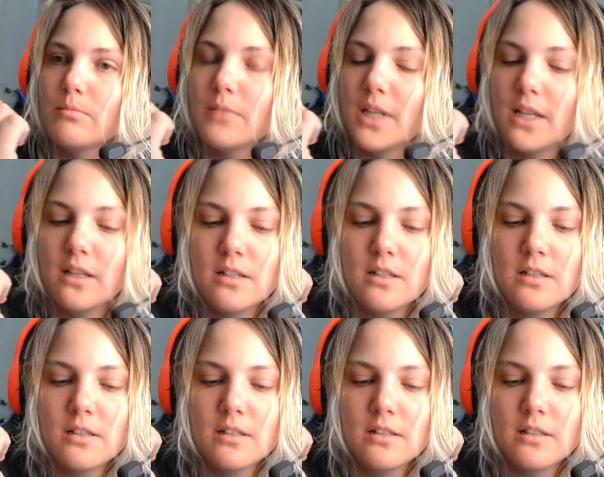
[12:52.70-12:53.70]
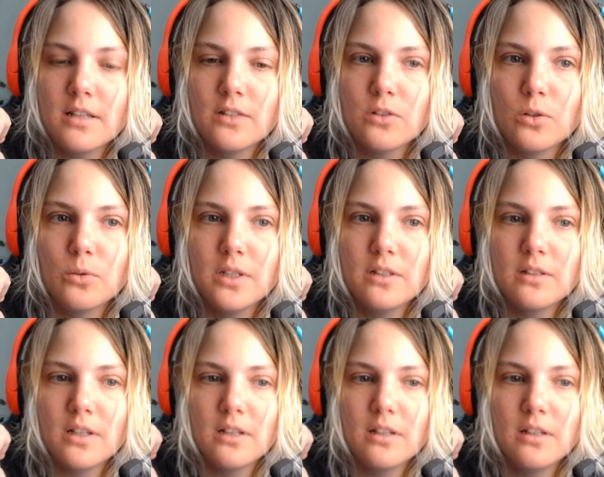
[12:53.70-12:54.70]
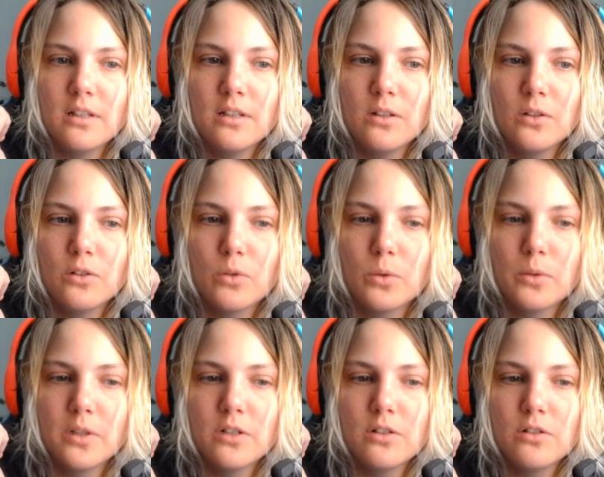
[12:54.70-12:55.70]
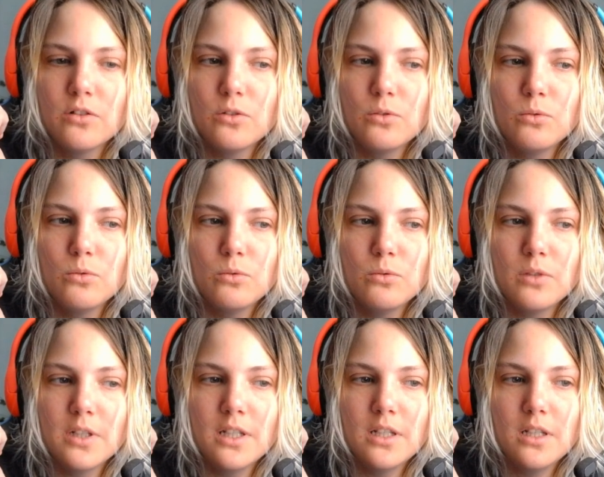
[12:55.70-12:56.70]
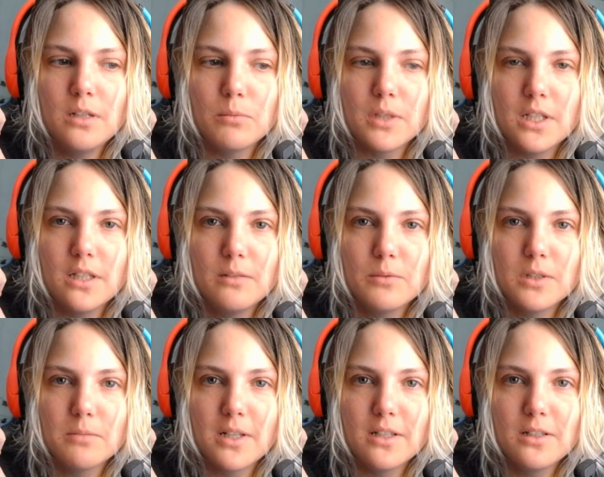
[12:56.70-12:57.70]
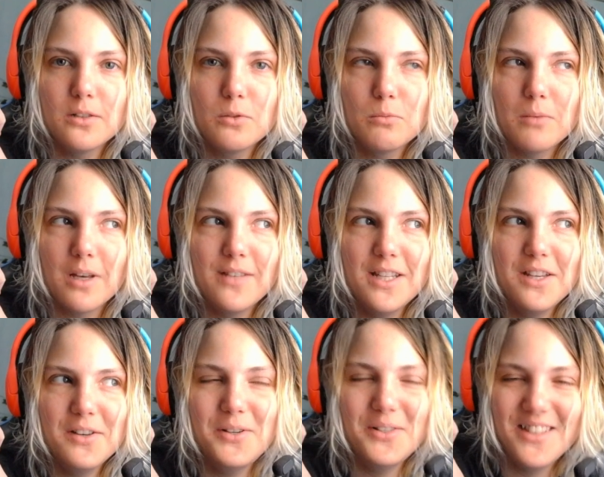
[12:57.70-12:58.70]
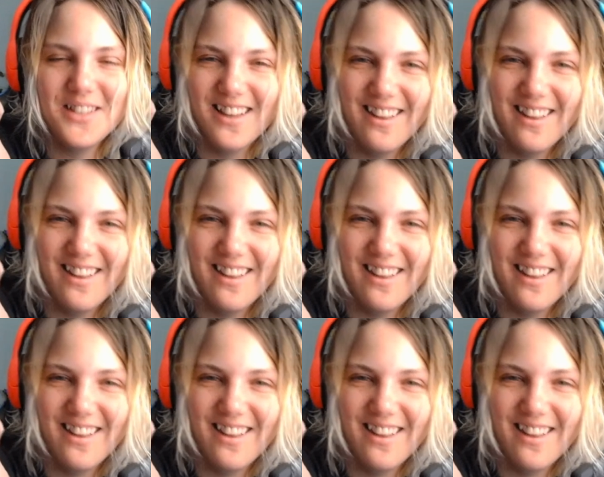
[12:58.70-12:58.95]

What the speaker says: And as always, I look forward to anybody responding to my videos.